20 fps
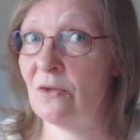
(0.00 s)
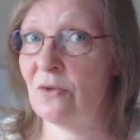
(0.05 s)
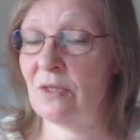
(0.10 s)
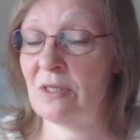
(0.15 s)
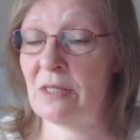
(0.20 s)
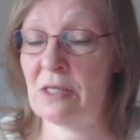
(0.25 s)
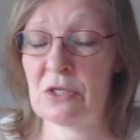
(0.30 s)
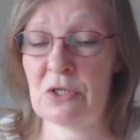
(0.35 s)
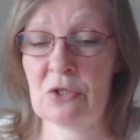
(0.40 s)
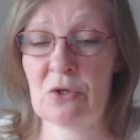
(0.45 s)
not
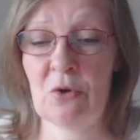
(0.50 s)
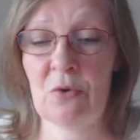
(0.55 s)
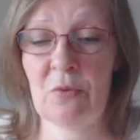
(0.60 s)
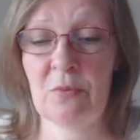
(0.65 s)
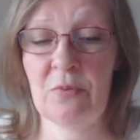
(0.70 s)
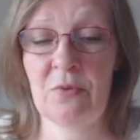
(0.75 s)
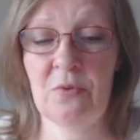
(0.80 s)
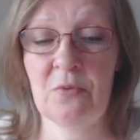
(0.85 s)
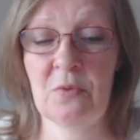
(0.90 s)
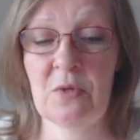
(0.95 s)
in the
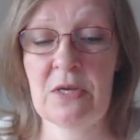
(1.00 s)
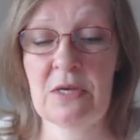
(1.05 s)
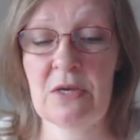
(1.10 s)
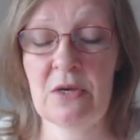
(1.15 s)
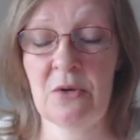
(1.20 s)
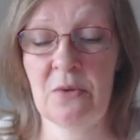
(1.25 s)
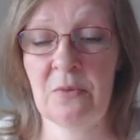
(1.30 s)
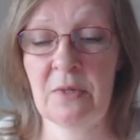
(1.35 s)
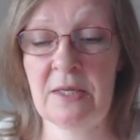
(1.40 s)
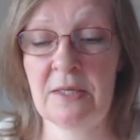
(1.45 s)
shop we
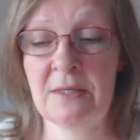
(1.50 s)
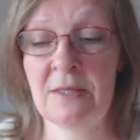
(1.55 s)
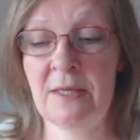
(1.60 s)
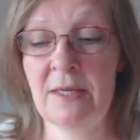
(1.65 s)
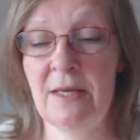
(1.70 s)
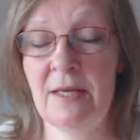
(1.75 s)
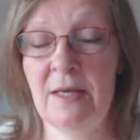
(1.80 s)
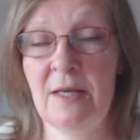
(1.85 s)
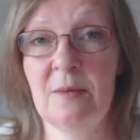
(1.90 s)
go in.